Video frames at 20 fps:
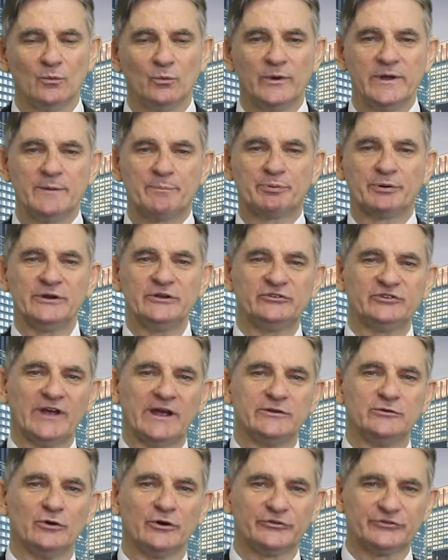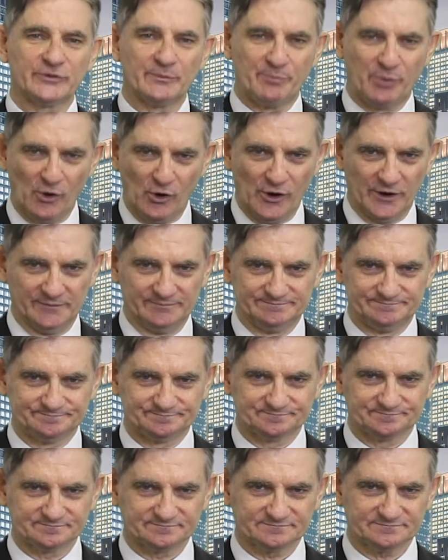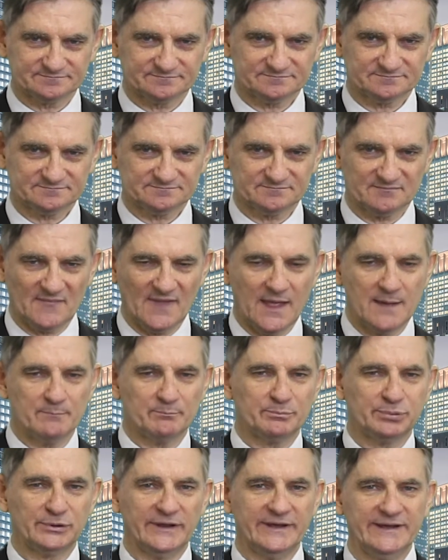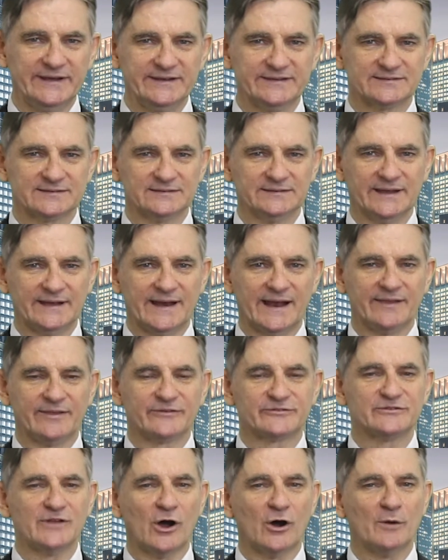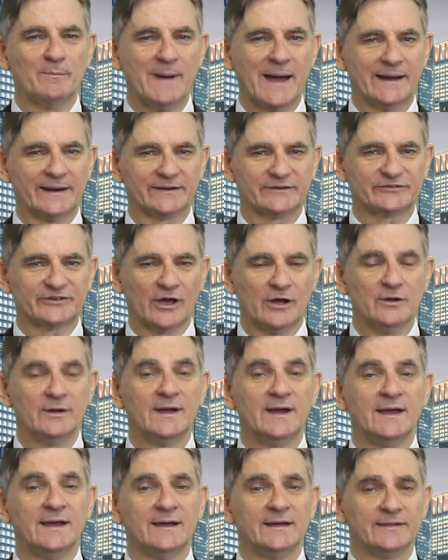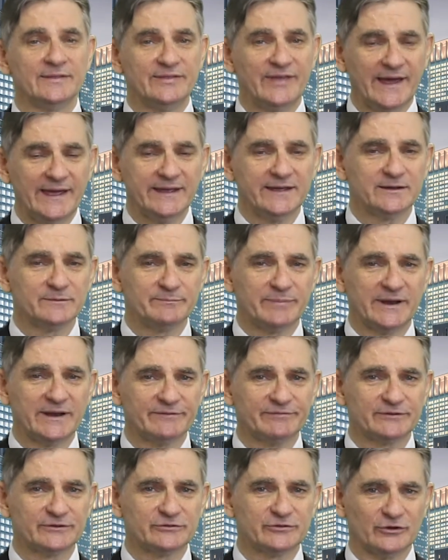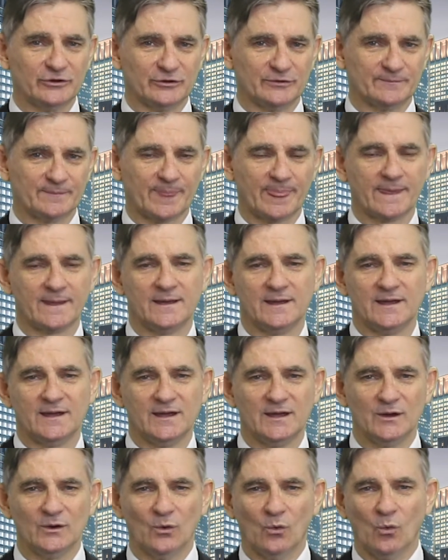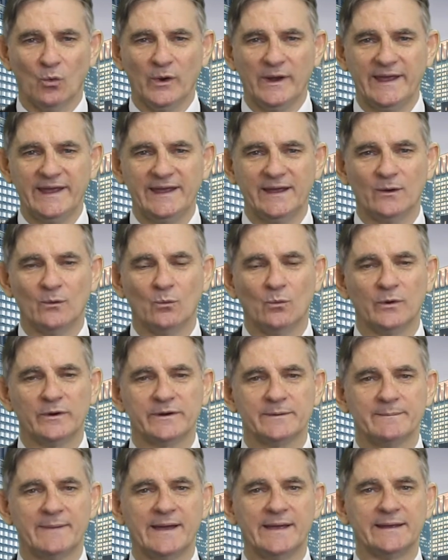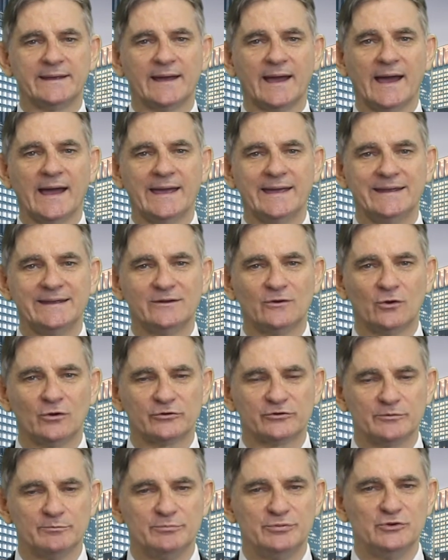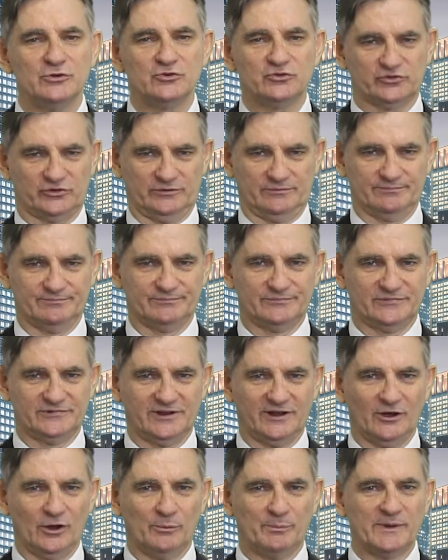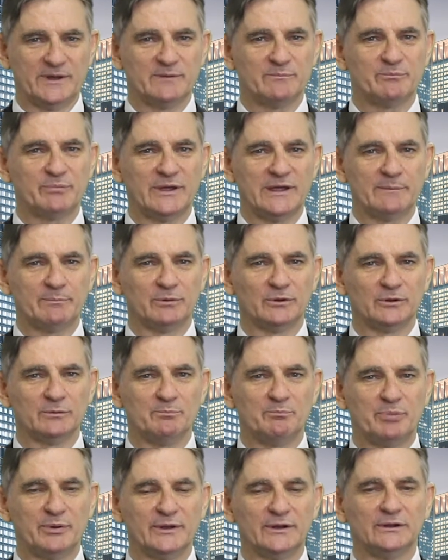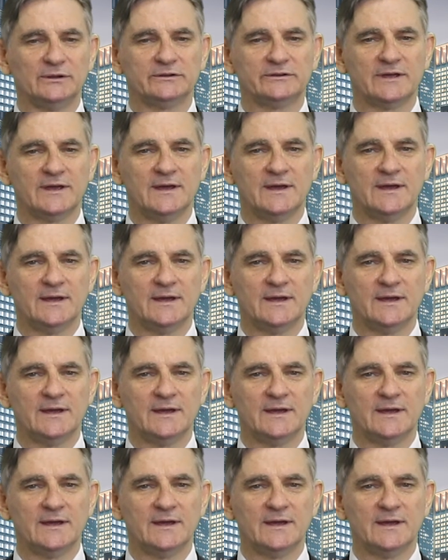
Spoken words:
We appreciate your support. Please let others know about it so they can benefit too. We want to make a contribution to helping people build